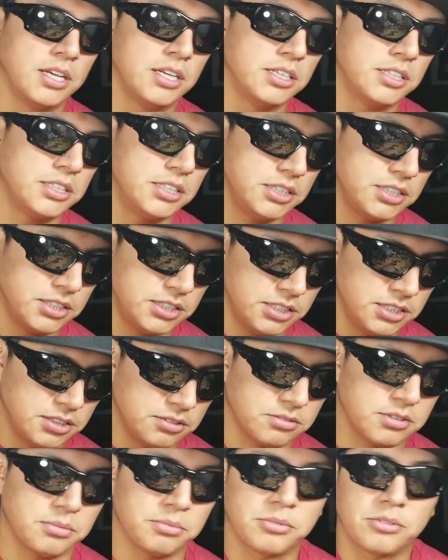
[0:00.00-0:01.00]
She sees
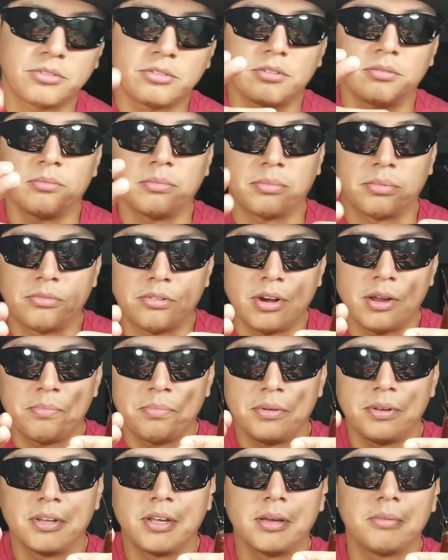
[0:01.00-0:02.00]
when I'm
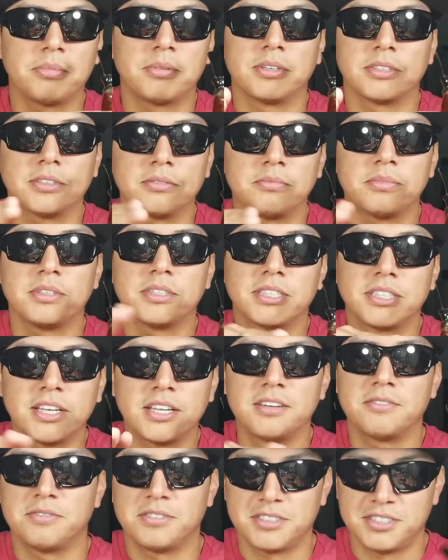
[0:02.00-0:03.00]
cramping up because I've been
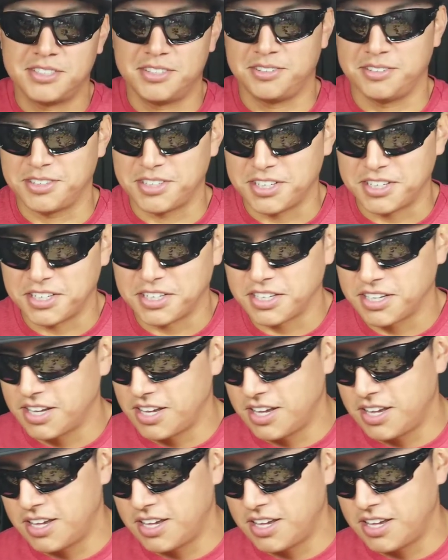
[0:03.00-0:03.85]
standing for so long,